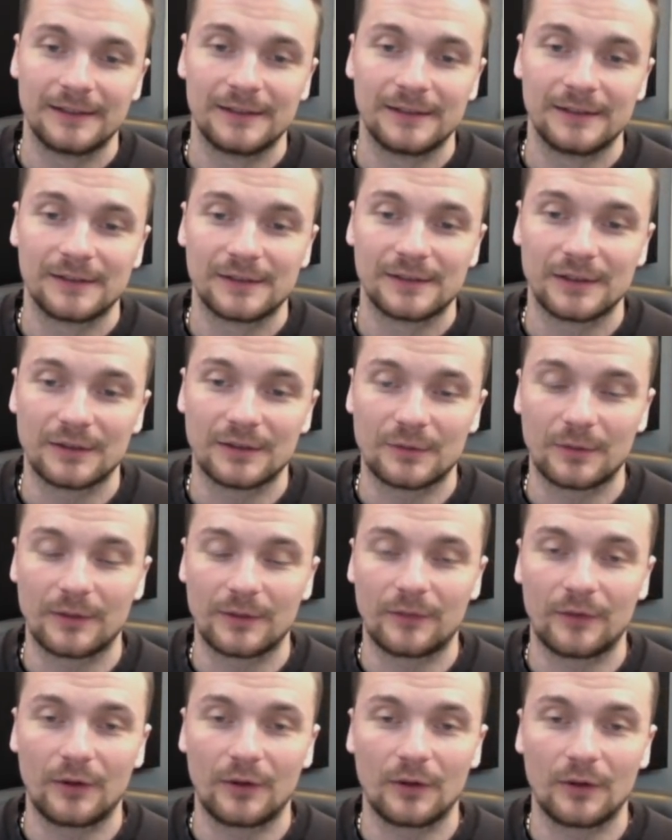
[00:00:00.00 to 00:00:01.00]
So
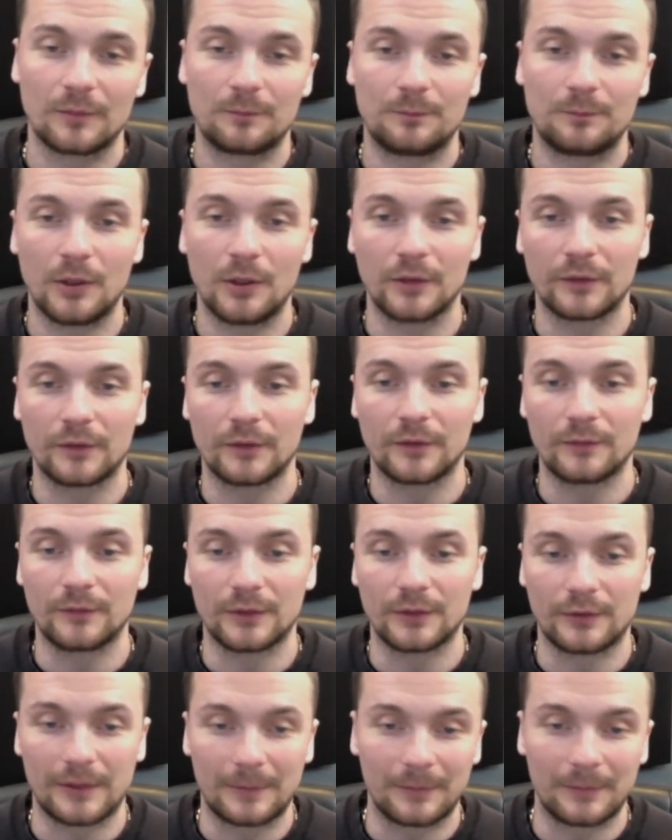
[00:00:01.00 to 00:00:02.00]
24 points up for
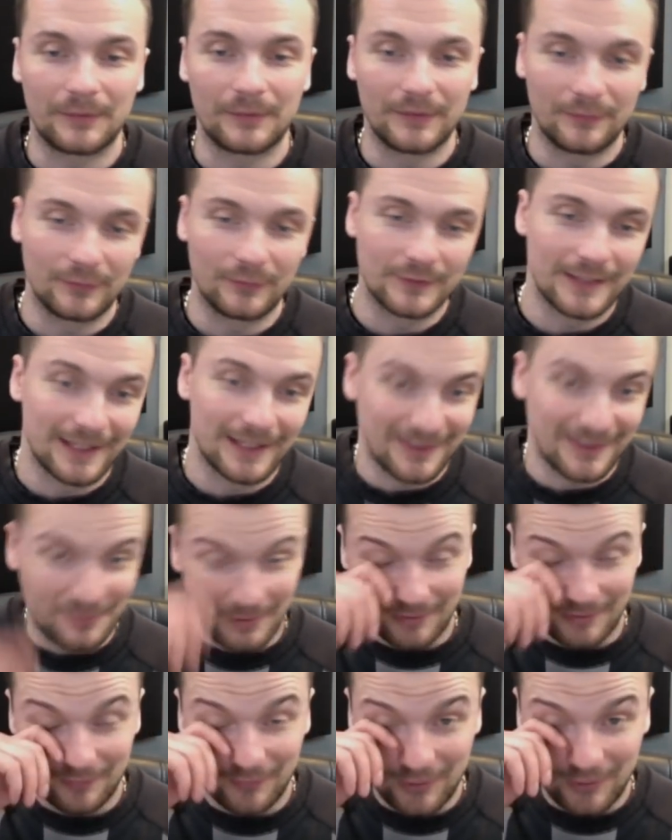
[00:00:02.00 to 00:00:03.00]
grabs. If we take
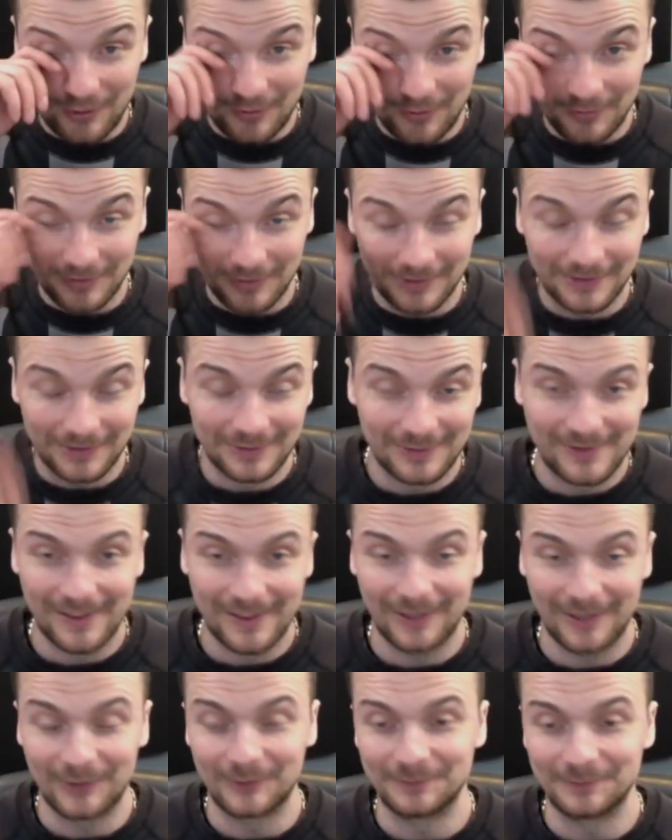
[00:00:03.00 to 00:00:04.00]
24, we'll
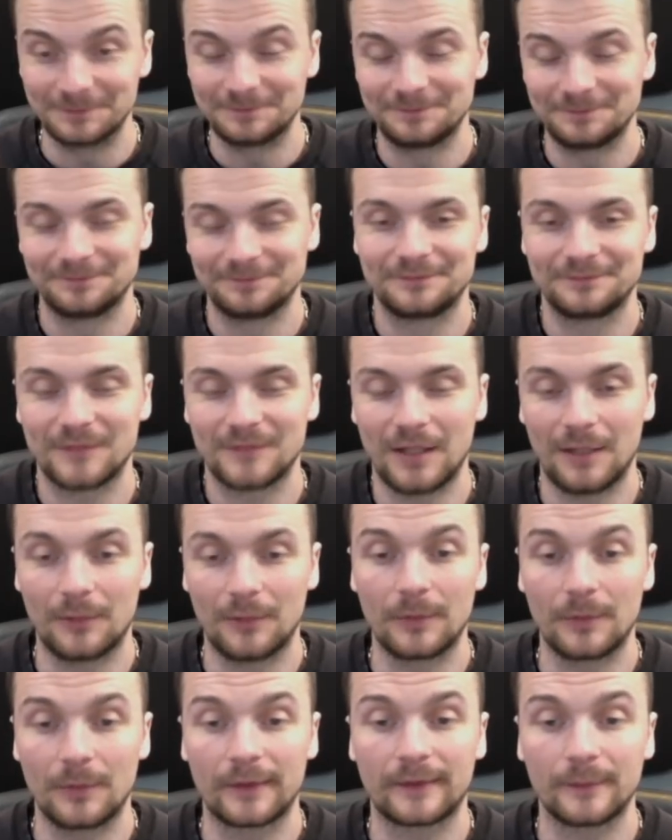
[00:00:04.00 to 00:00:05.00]
stay up. No, I'm
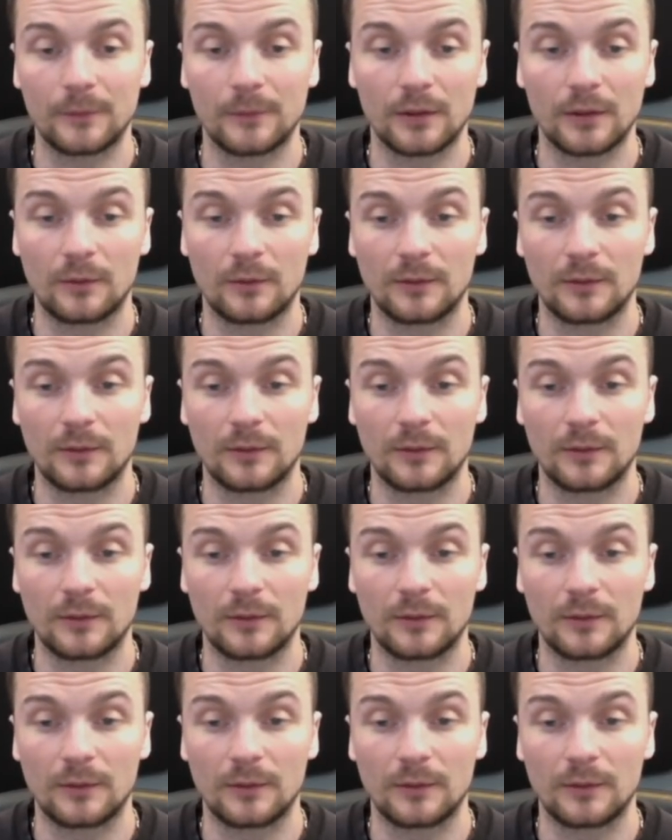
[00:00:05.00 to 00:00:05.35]
only messing. But